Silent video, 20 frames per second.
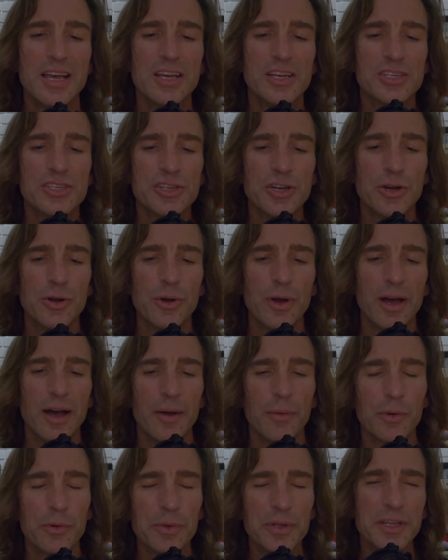So
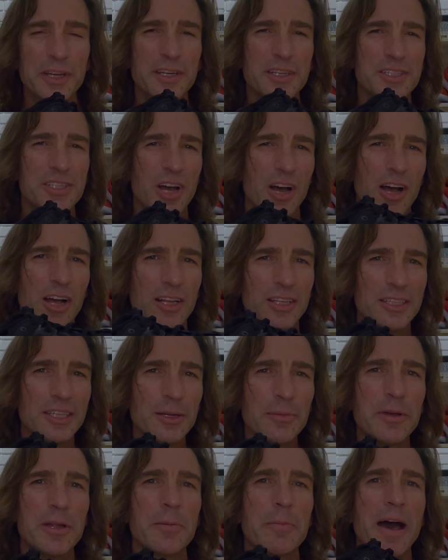we're really going to talk a
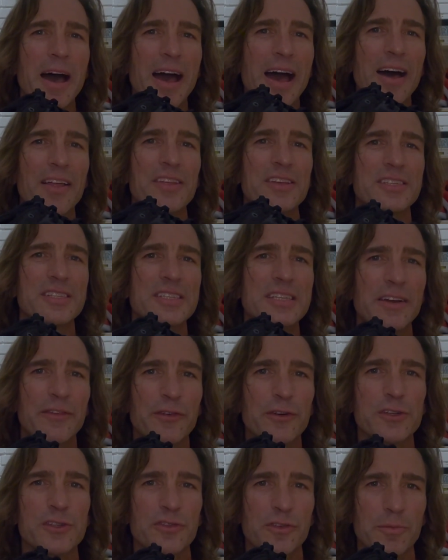little bit about how this
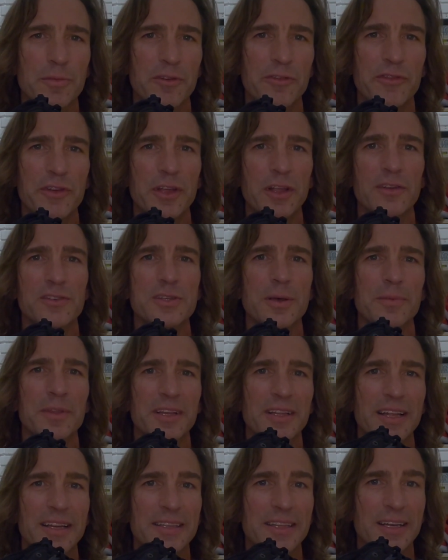differs from the feel of
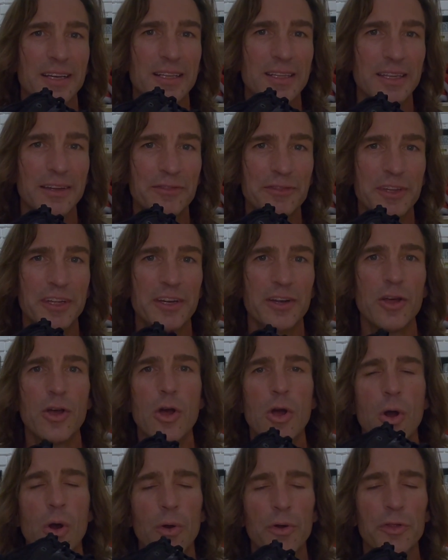something like the Clifton
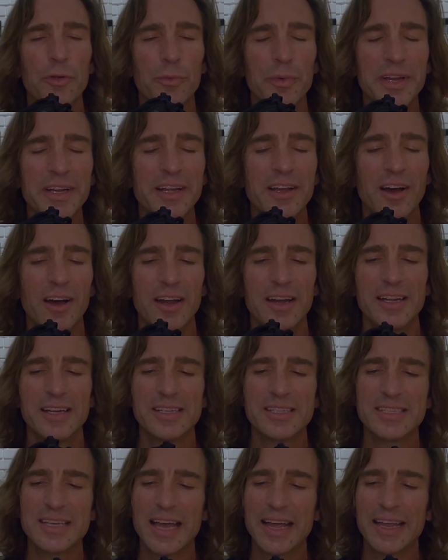or the Rincon in
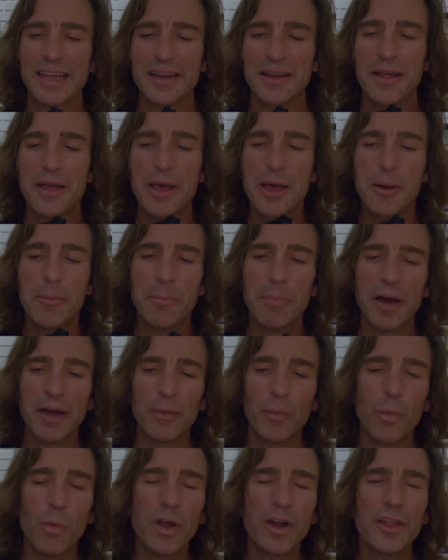a second.
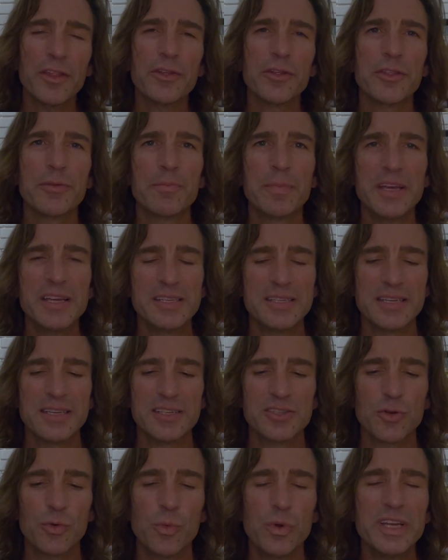But one of the piece
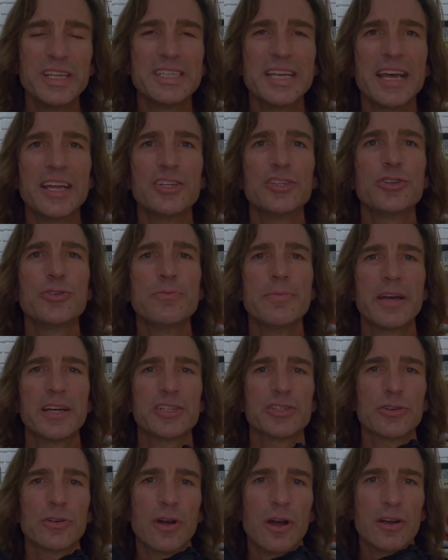is we tend to
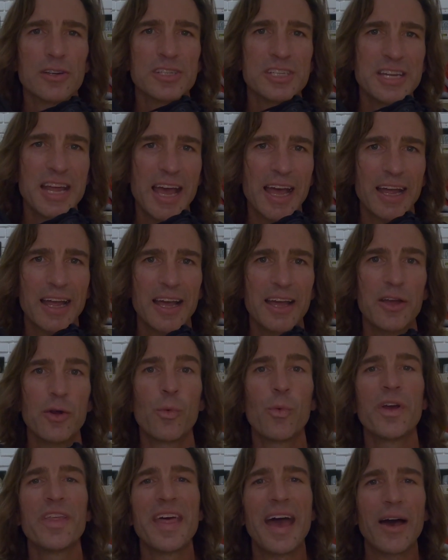measure our stack height
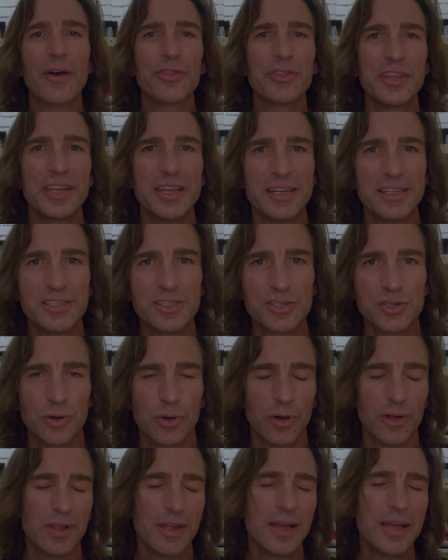without the
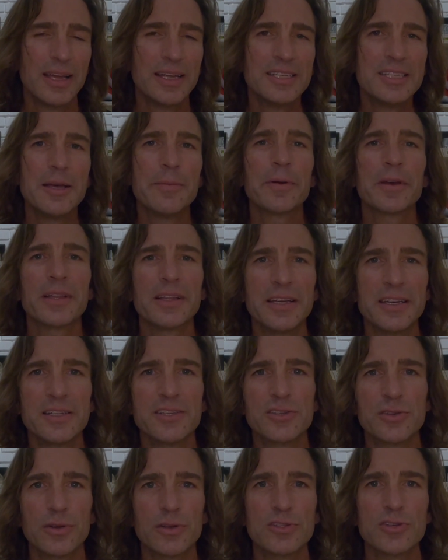insole. Typically
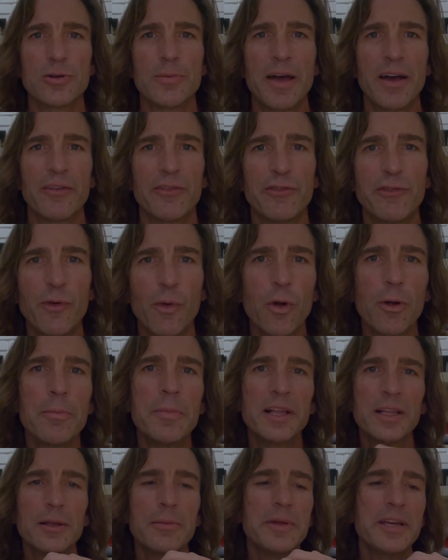insoles are about 4
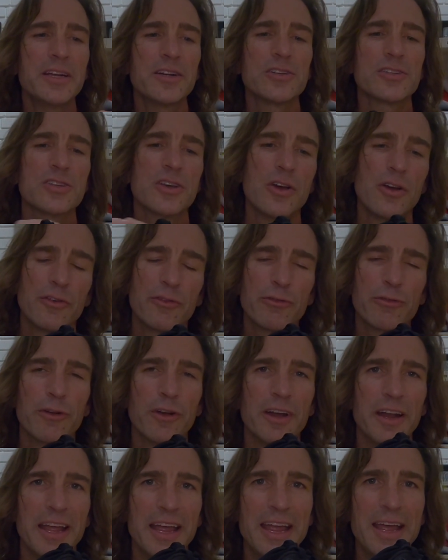millimeters
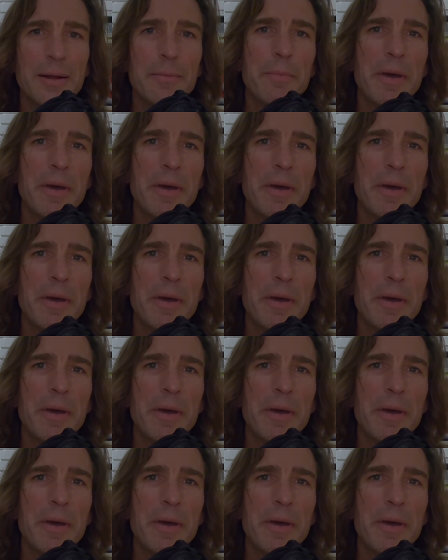front and